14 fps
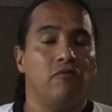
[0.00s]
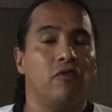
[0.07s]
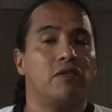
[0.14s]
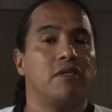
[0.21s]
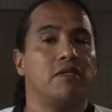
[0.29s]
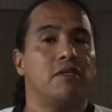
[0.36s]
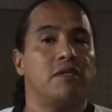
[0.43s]

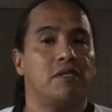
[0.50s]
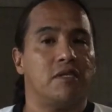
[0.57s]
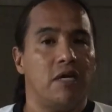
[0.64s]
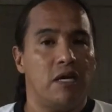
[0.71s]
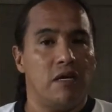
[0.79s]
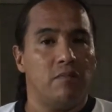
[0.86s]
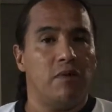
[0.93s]
versus the
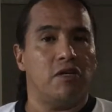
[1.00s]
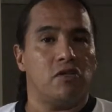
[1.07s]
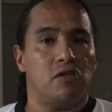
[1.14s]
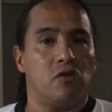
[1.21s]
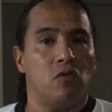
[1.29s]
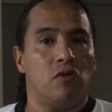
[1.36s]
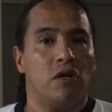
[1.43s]
state of
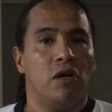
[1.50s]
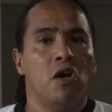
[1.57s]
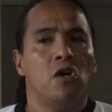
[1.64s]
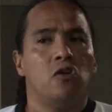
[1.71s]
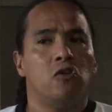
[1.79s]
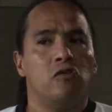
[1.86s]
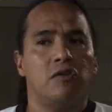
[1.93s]
Minnesota,
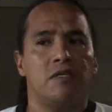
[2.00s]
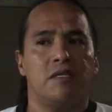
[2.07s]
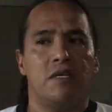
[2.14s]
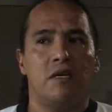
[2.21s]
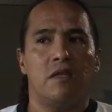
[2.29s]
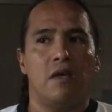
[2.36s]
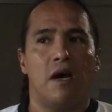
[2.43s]
you'll
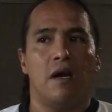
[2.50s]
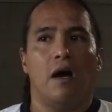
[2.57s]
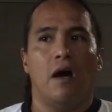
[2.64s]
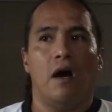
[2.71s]
see that